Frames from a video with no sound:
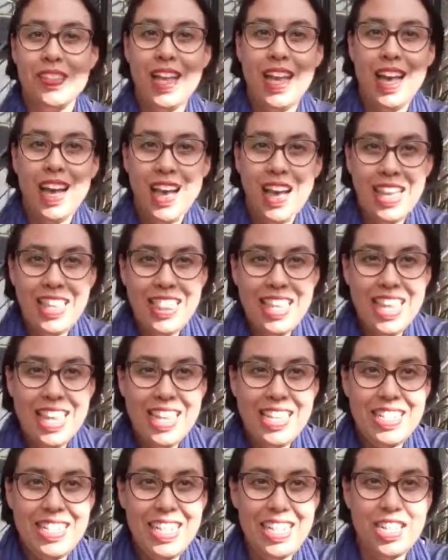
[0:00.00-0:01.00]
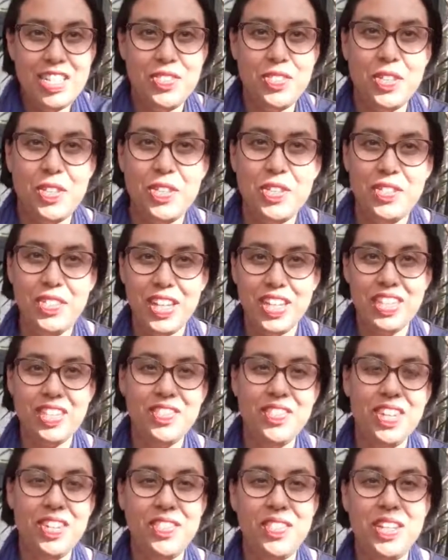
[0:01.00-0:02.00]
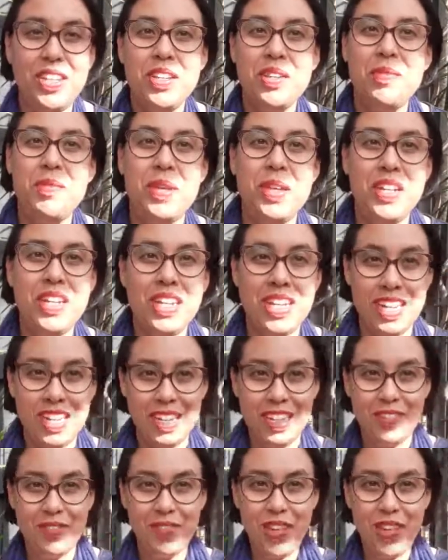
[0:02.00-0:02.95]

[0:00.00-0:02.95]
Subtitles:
Hi there, Centre for Effective Living Community.